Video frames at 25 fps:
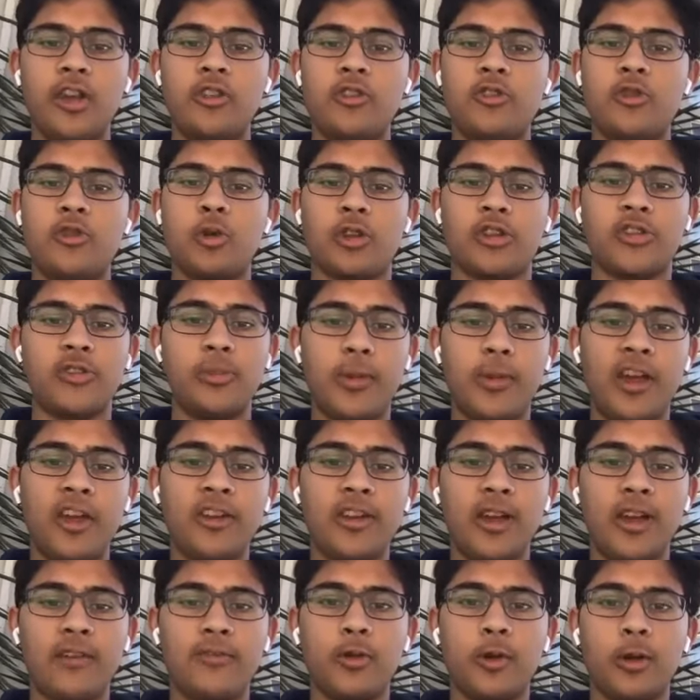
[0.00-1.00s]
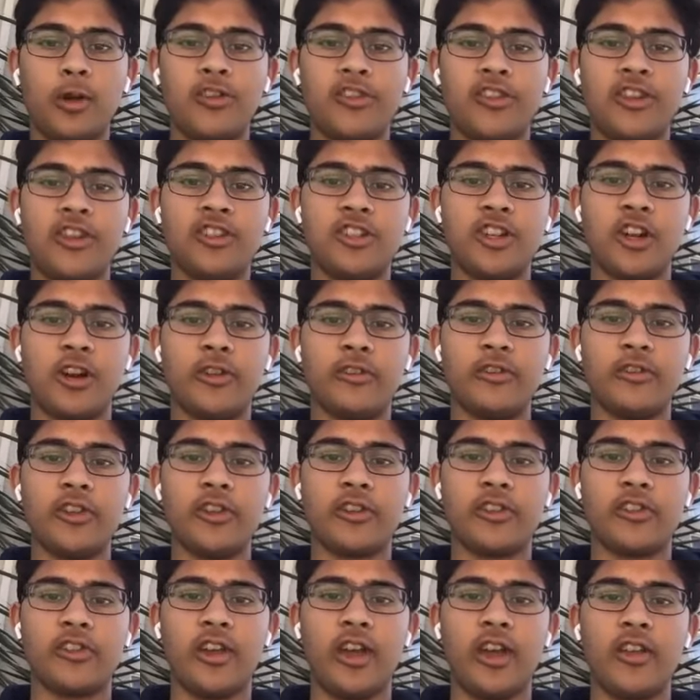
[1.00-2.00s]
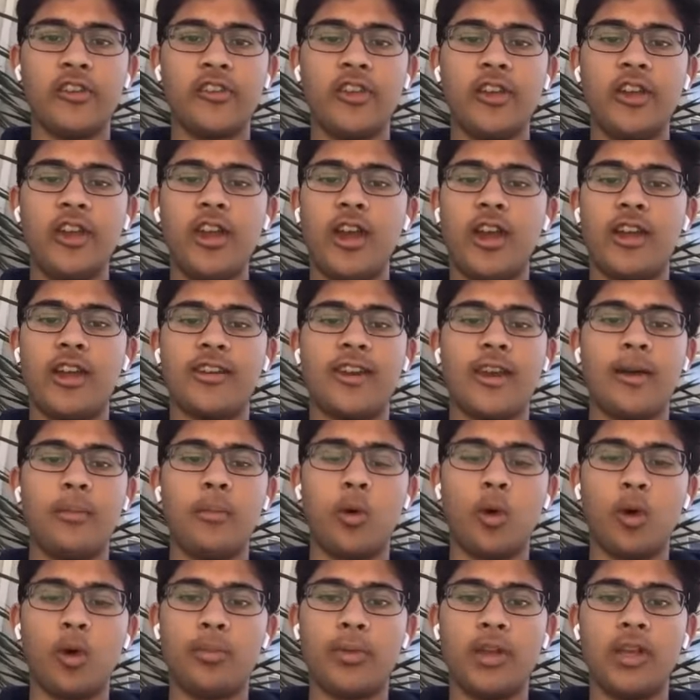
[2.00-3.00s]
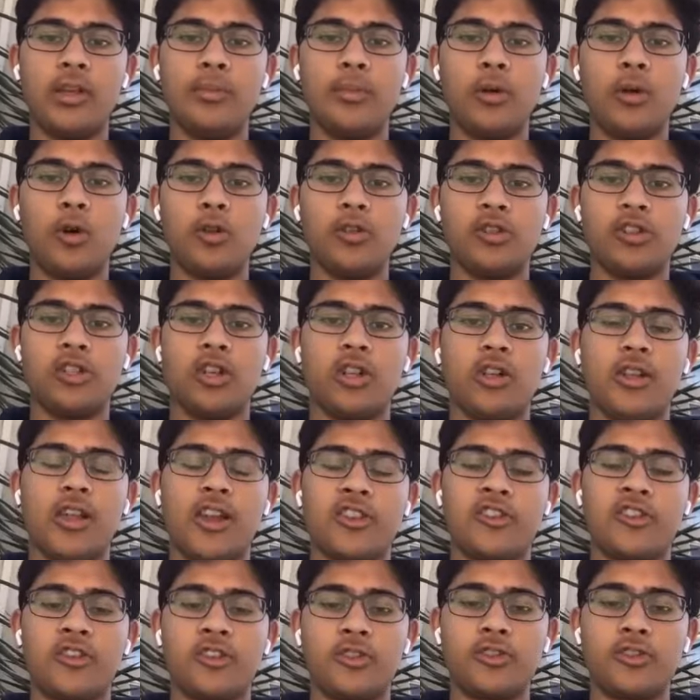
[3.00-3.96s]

to expand FUSD Challenge Success and get more people to